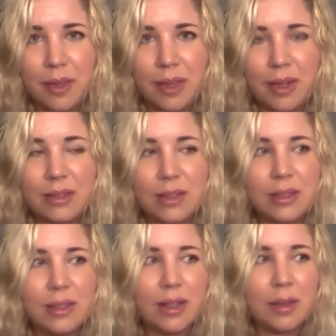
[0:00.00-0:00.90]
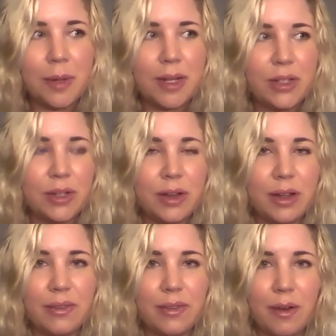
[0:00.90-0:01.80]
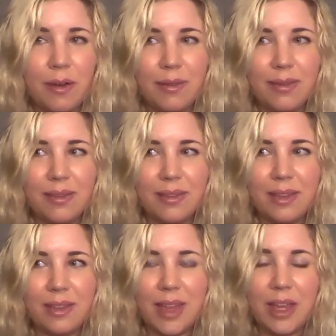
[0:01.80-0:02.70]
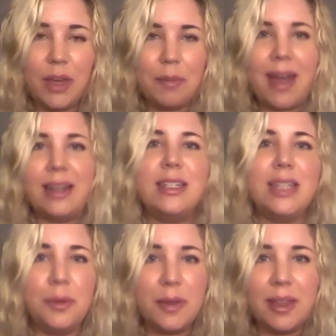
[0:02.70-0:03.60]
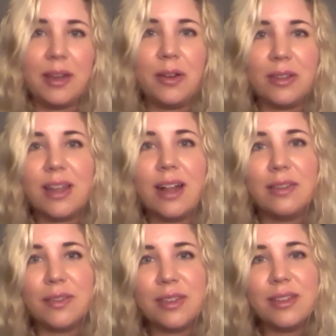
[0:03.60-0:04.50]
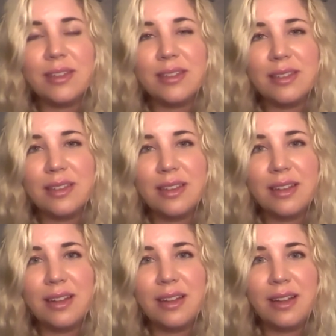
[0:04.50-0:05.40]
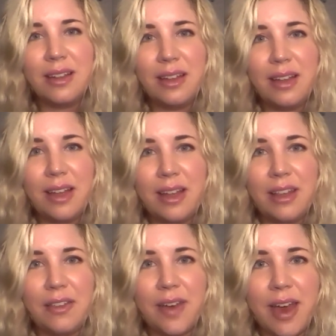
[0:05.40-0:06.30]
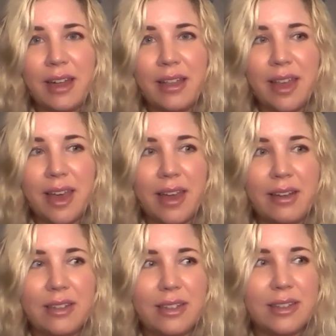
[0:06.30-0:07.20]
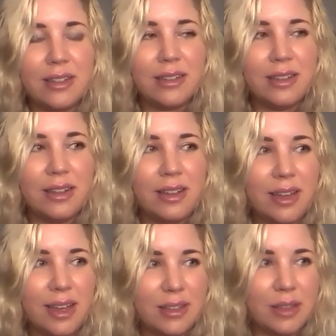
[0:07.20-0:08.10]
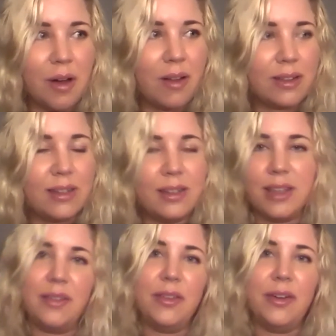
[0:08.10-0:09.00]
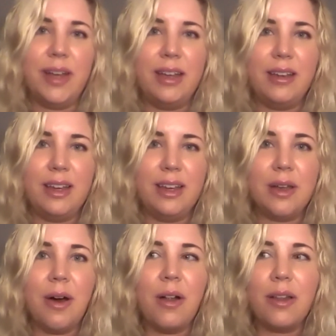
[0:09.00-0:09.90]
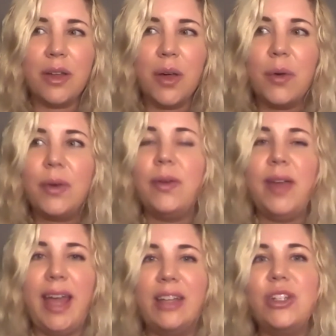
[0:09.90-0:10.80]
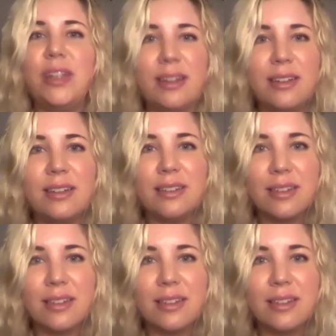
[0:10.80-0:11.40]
It is the celebration of the humanity within ourselves and the fact that it's all a discovery, it's all a co-creation.